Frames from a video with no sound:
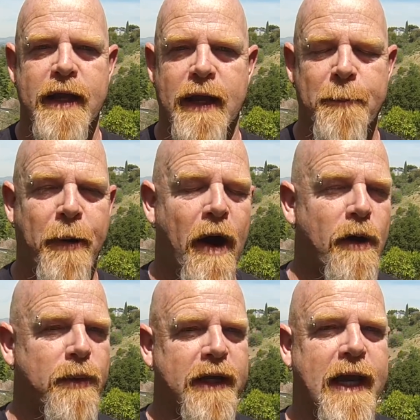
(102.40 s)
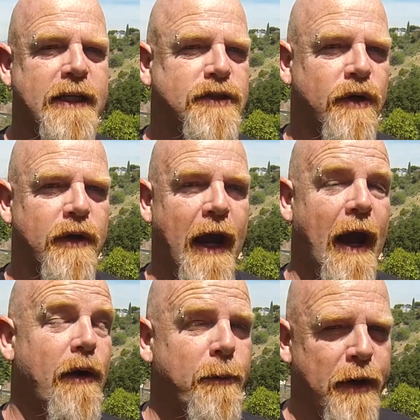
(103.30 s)
imparted with the kids on
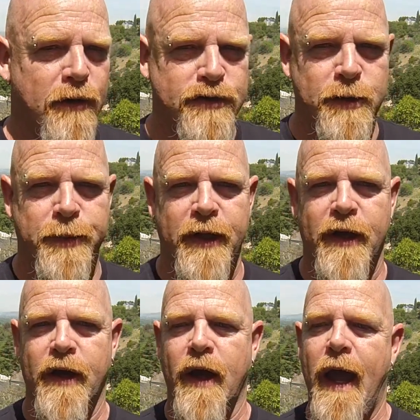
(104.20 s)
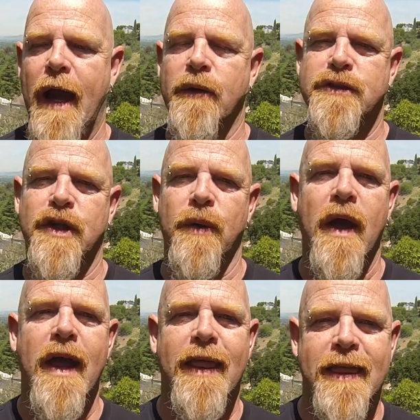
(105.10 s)
how to be an entrepreneur, how to
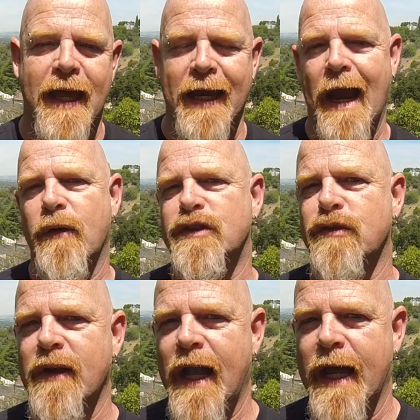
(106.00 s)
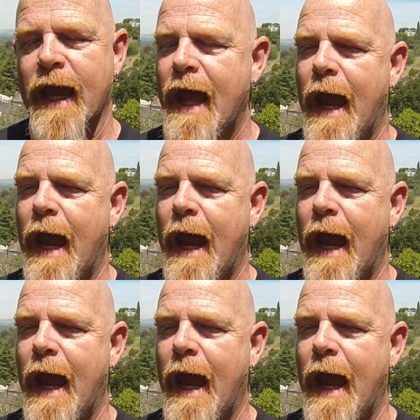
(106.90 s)
think, how to relate.